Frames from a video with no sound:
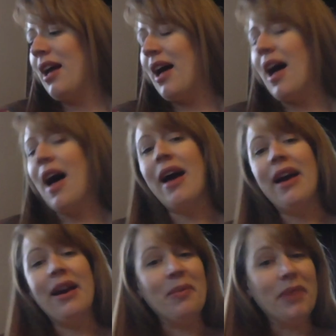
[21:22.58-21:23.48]
I
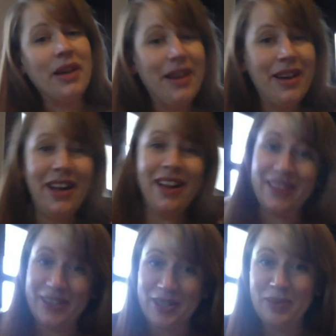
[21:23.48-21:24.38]
am a
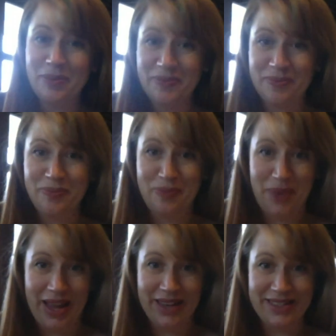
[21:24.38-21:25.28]
little
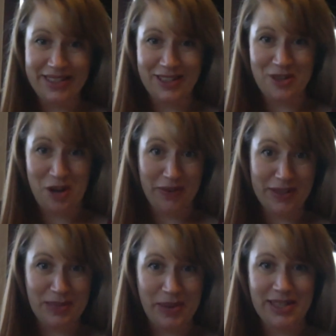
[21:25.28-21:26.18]
bit
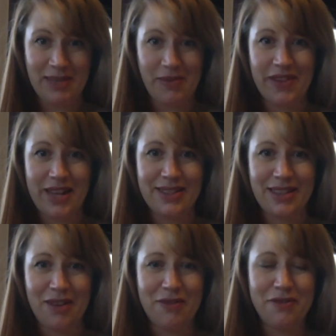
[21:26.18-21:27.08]
nervous about some of that
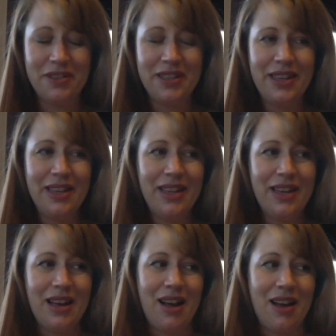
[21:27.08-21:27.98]
stuff.
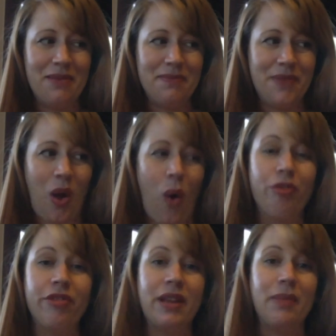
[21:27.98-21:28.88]

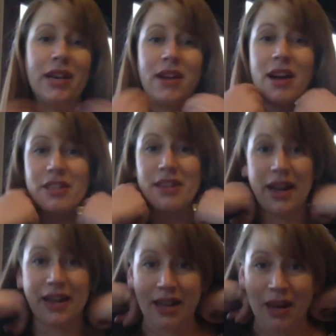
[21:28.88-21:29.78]
Hopefully my doctor and I
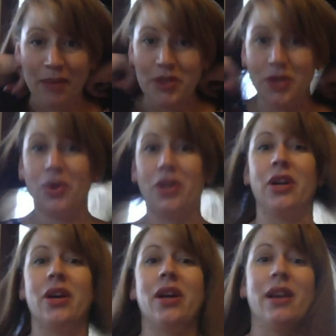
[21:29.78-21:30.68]
can come to a
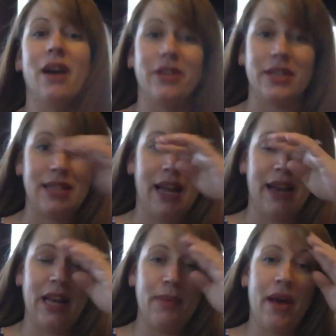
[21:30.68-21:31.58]
good
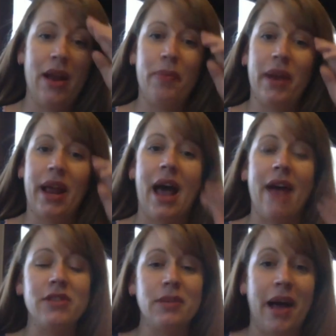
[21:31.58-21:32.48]
understanding about it, but I have
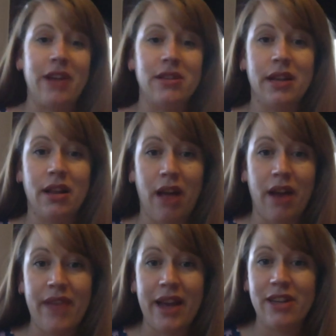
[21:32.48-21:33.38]
to imagine that a lot
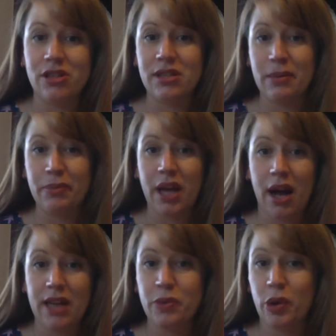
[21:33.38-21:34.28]
of that is just simply
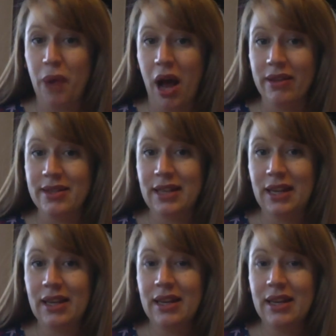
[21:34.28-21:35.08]
hospital policy.